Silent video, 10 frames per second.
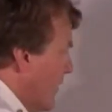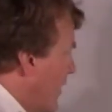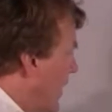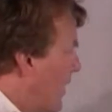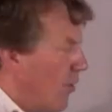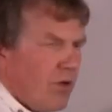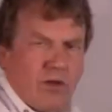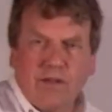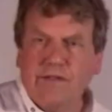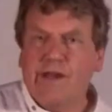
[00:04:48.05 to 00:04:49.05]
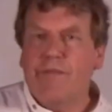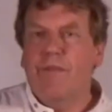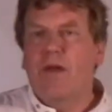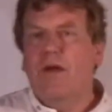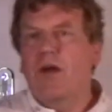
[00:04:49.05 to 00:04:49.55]
they all look the same.
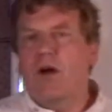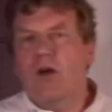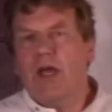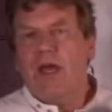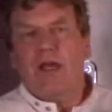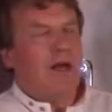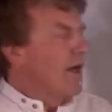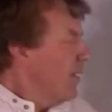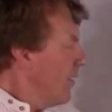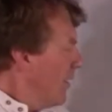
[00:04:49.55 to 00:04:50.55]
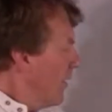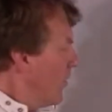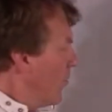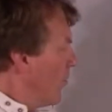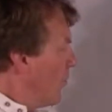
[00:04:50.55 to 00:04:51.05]
Okay,
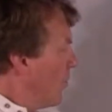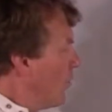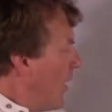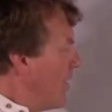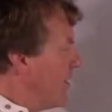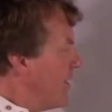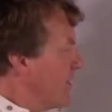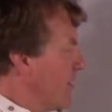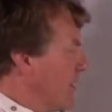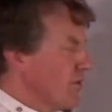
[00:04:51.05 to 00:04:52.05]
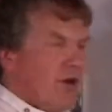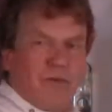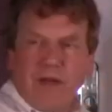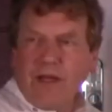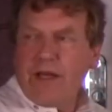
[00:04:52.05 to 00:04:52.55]
the way that these things are
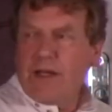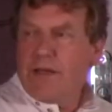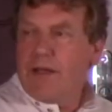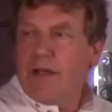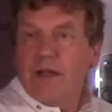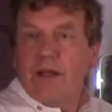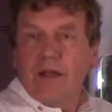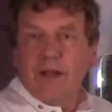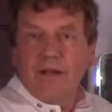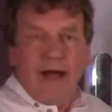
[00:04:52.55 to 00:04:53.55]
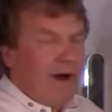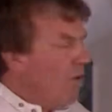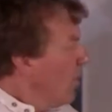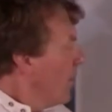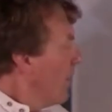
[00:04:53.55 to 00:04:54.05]
related
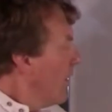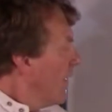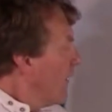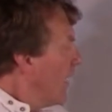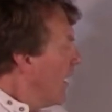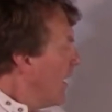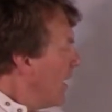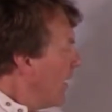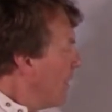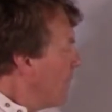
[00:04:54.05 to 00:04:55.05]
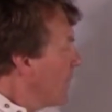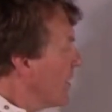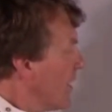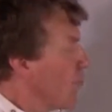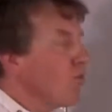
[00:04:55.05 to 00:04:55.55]
now
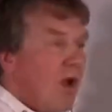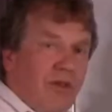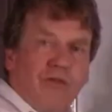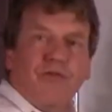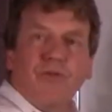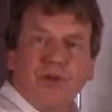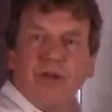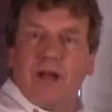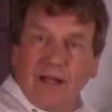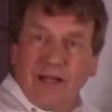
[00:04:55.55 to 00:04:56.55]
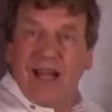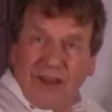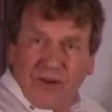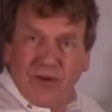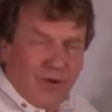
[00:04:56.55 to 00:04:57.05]
get run through
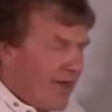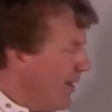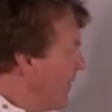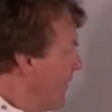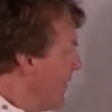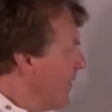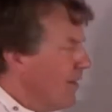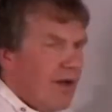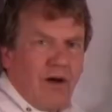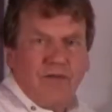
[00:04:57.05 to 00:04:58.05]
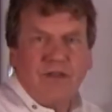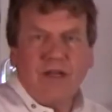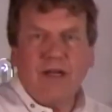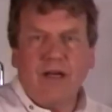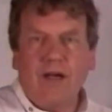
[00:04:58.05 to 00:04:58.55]
another grid of
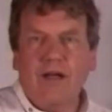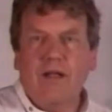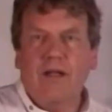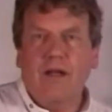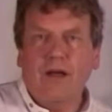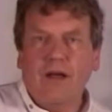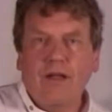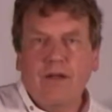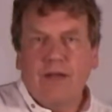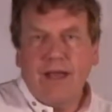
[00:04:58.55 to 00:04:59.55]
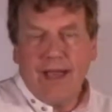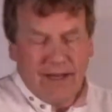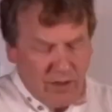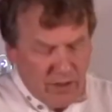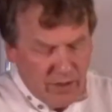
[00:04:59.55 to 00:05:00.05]
the
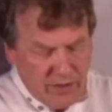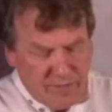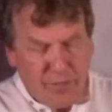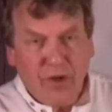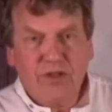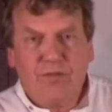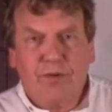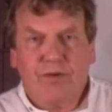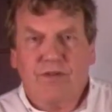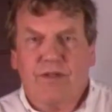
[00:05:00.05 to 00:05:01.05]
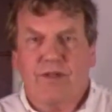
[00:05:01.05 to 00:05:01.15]
analytical principles,